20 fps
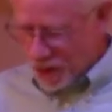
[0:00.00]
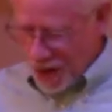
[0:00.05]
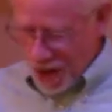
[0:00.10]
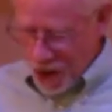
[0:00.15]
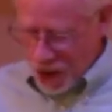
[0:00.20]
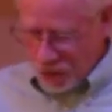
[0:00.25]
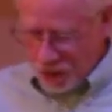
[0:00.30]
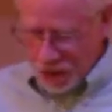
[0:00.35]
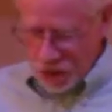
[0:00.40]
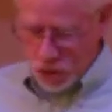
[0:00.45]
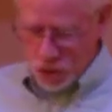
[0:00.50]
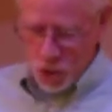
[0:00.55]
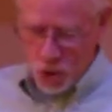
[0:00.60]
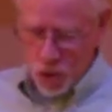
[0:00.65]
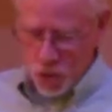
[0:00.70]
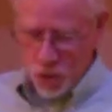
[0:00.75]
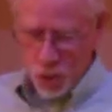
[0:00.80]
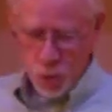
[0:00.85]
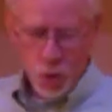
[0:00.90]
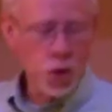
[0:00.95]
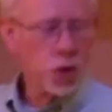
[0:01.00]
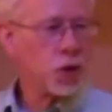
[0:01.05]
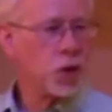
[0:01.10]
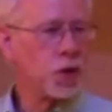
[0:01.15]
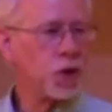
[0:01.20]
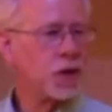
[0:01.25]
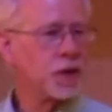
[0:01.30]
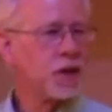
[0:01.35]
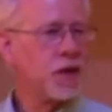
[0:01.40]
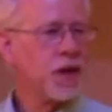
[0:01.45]
how they saw the
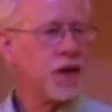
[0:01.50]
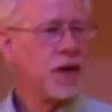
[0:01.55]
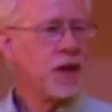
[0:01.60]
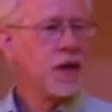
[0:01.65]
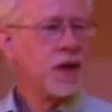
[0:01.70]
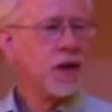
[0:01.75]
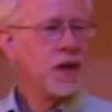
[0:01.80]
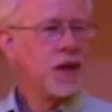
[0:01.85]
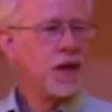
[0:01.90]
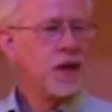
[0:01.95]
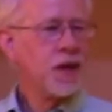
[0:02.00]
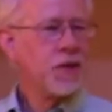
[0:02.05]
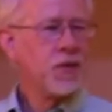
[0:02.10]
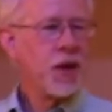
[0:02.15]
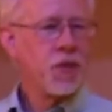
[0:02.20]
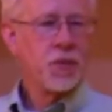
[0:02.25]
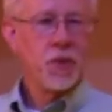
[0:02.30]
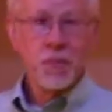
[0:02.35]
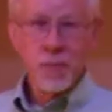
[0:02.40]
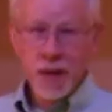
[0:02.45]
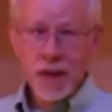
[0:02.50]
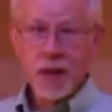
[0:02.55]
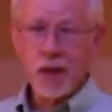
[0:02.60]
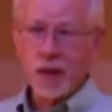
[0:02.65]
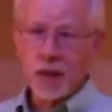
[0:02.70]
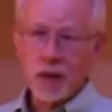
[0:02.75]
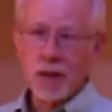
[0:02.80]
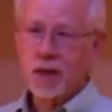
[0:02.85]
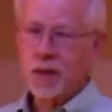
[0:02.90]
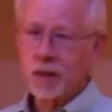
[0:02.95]
world, that the
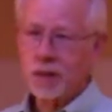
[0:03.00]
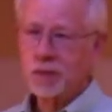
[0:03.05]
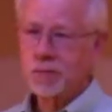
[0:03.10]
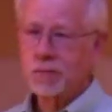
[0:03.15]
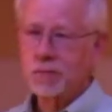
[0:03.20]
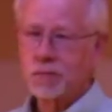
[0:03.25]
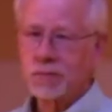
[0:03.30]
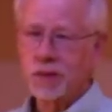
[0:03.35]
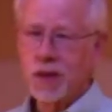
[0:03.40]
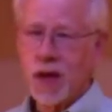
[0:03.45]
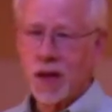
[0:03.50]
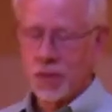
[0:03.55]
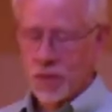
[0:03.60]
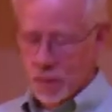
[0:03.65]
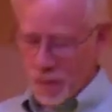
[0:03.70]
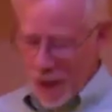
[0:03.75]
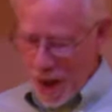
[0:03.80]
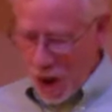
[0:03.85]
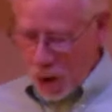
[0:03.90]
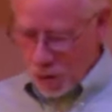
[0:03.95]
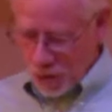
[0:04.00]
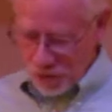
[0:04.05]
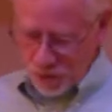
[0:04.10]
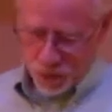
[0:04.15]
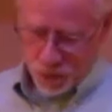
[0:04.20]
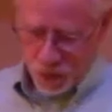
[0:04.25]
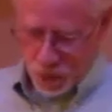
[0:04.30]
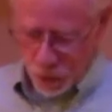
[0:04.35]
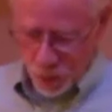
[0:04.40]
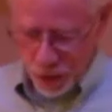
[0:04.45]
meek, not the
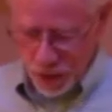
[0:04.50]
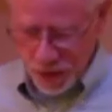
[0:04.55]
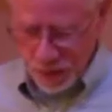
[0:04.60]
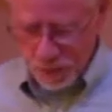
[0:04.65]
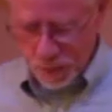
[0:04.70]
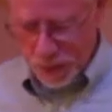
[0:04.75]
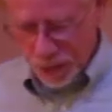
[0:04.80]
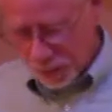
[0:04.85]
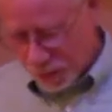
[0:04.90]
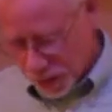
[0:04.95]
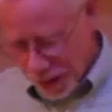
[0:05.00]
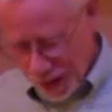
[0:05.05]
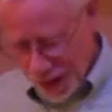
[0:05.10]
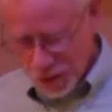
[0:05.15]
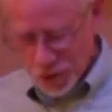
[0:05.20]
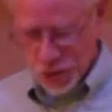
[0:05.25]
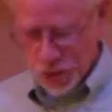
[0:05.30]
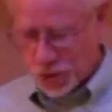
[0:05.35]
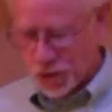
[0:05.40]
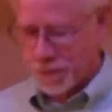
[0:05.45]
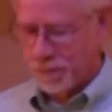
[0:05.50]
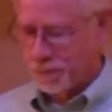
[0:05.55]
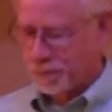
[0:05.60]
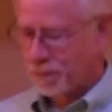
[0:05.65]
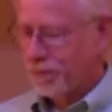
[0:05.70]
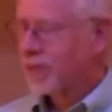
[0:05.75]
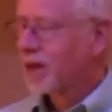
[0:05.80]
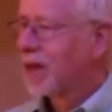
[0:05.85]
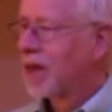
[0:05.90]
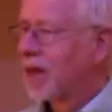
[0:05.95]
powerful, would be blessed,
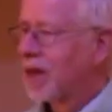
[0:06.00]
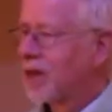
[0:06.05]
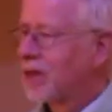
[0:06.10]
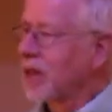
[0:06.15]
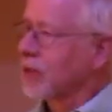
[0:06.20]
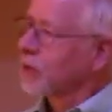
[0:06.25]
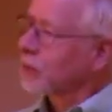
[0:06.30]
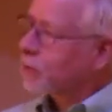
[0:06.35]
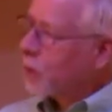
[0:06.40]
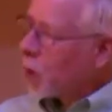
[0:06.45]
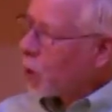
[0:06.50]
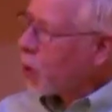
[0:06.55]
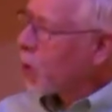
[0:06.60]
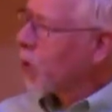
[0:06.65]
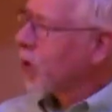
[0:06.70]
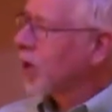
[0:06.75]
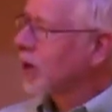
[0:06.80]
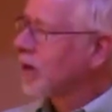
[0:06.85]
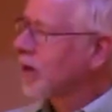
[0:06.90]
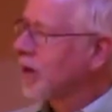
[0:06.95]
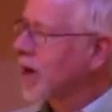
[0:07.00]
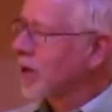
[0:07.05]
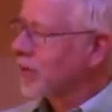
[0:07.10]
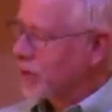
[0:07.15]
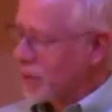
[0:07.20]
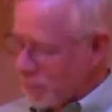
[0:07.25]
that the poor, not the